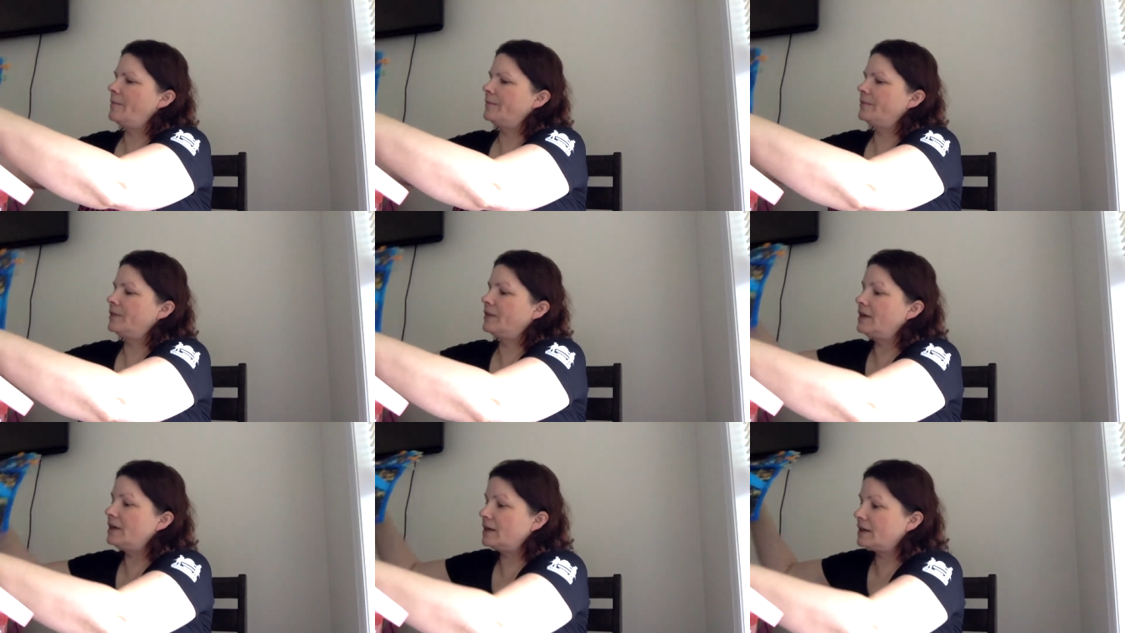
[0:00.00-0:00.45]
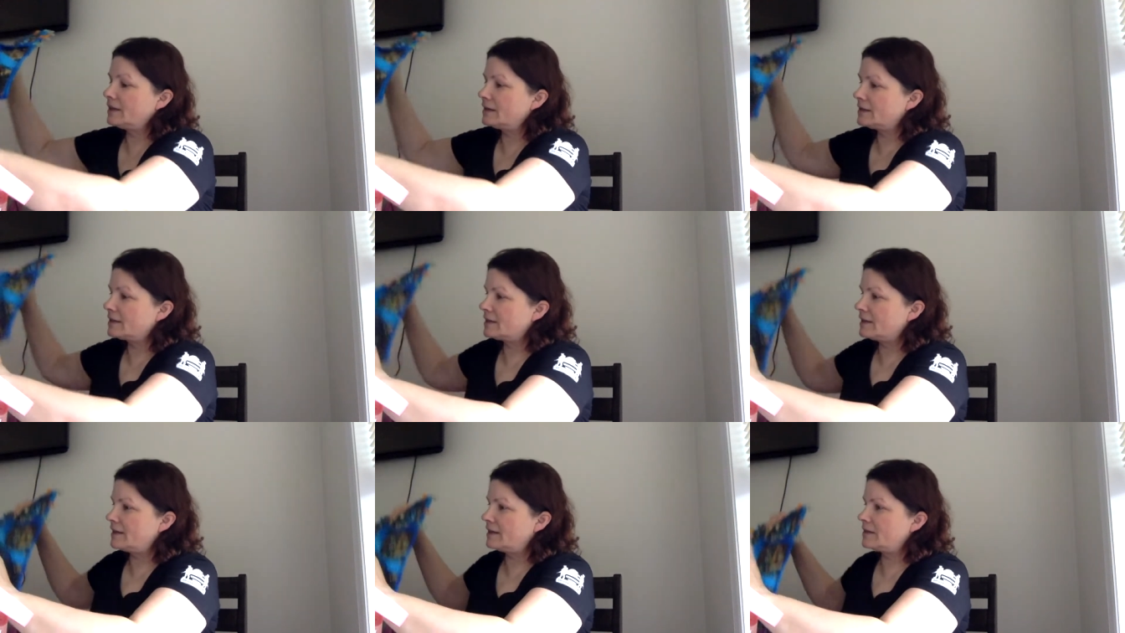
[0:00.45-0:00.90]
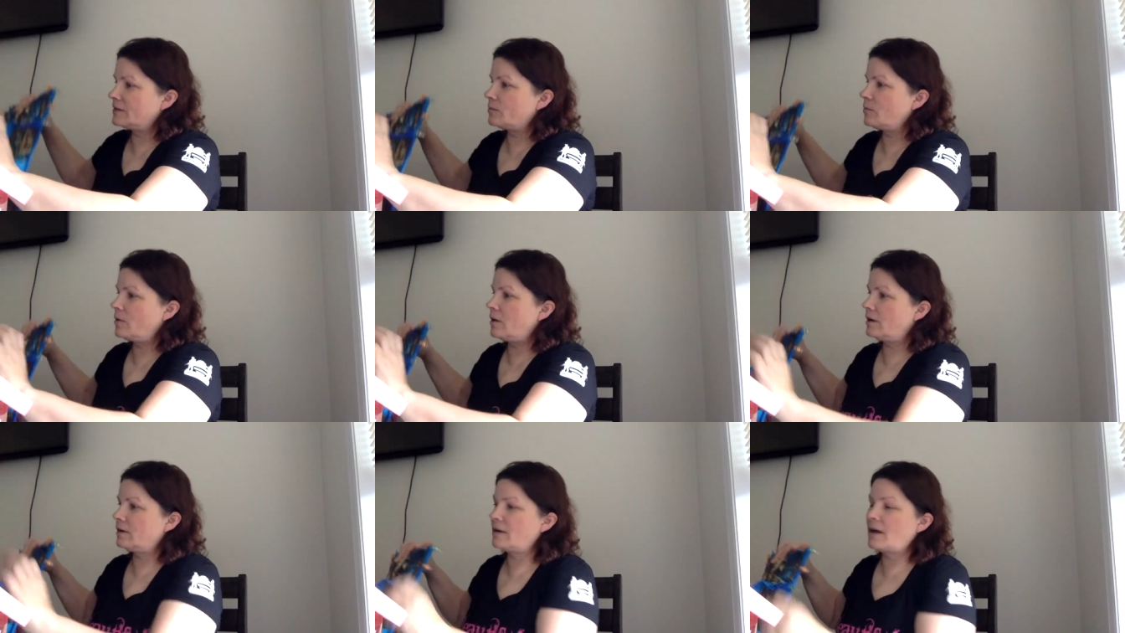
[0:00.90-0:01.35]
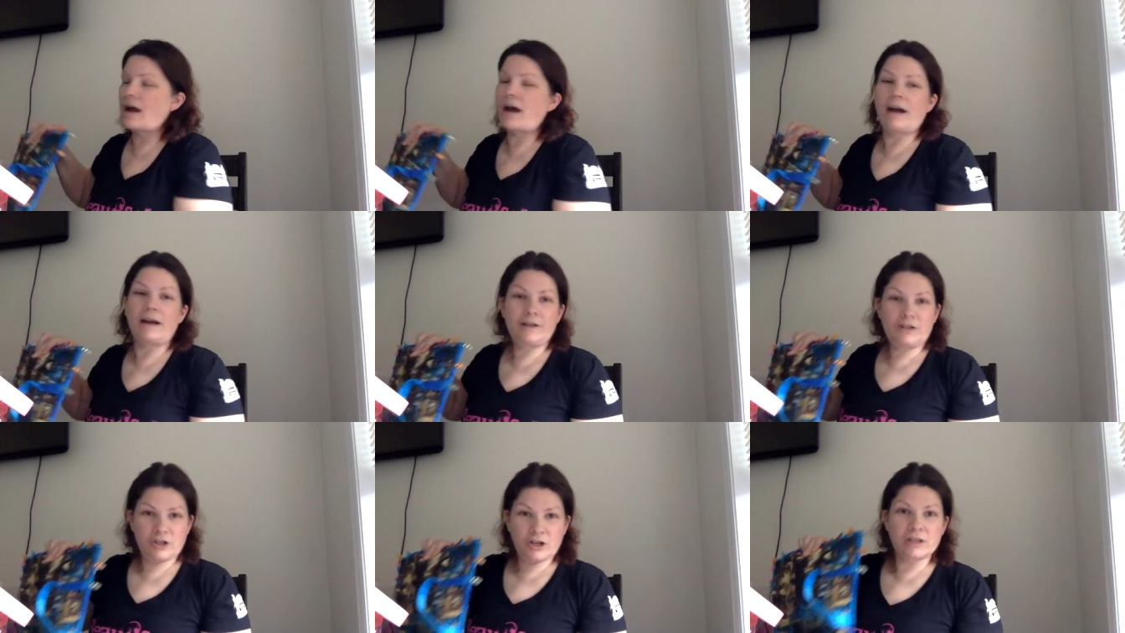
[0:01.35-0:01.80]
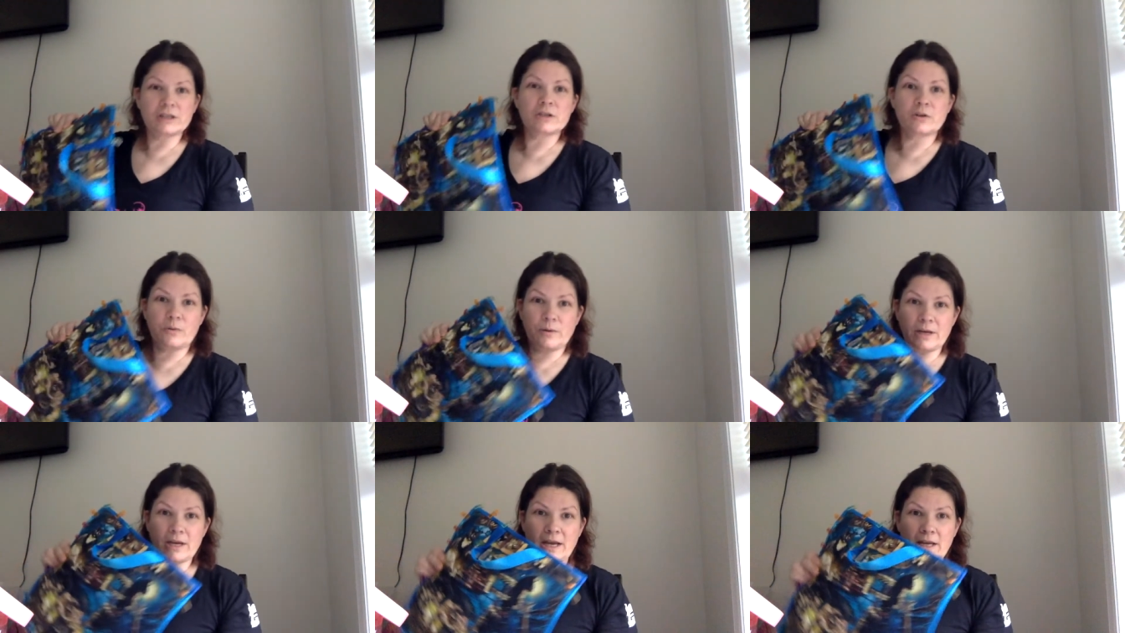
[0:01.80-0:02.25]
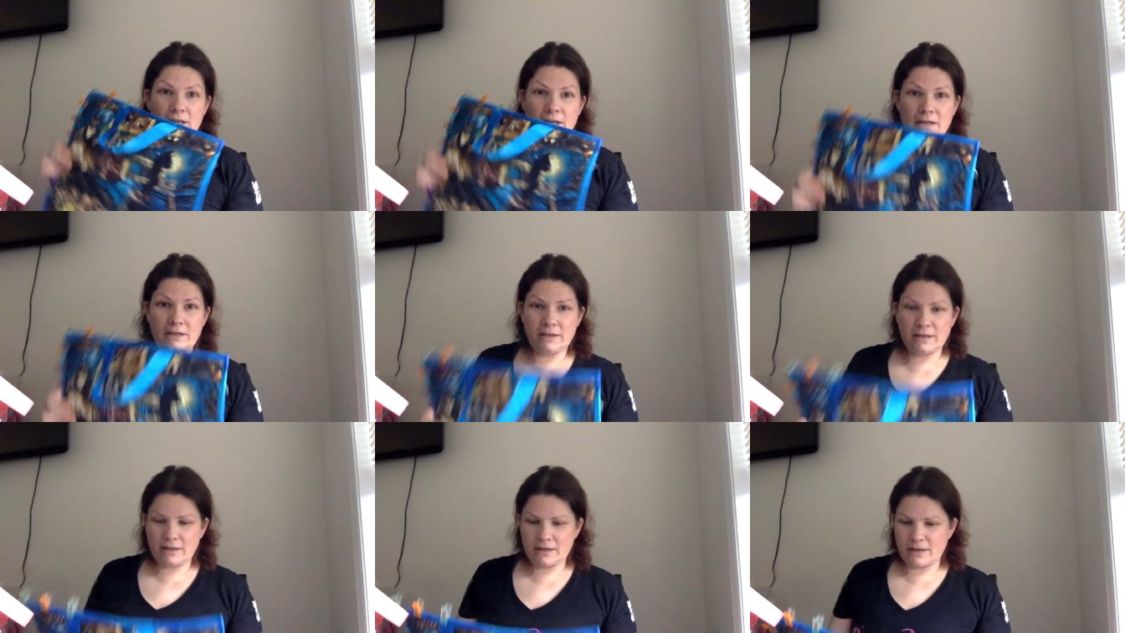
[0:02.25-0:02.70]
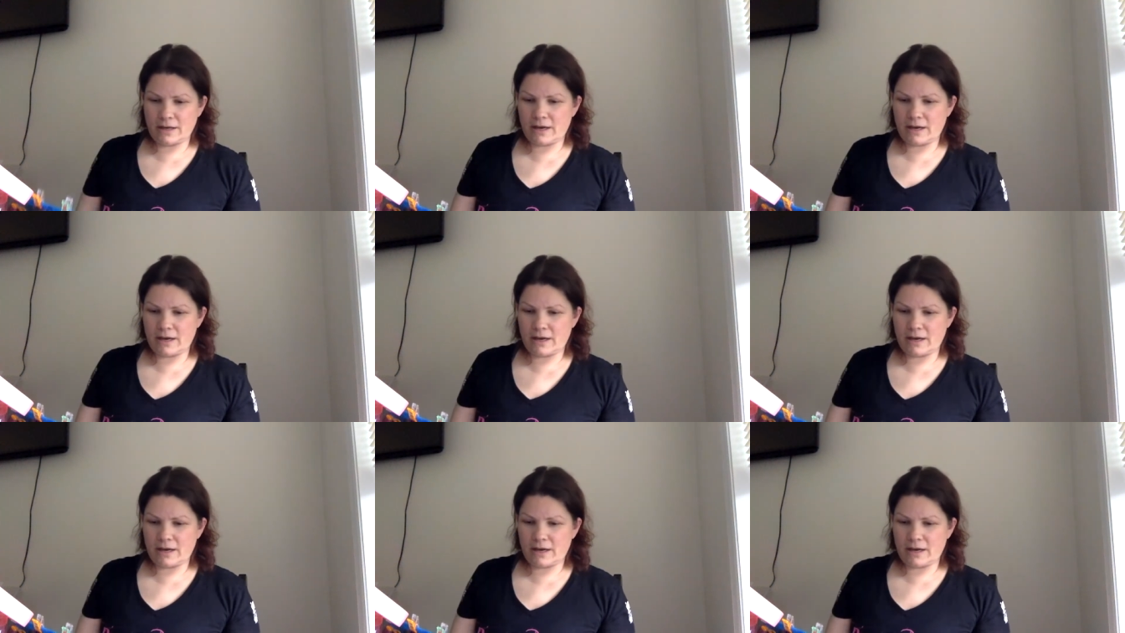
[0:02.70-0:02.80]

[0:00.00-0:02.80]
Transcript: This is one I just created.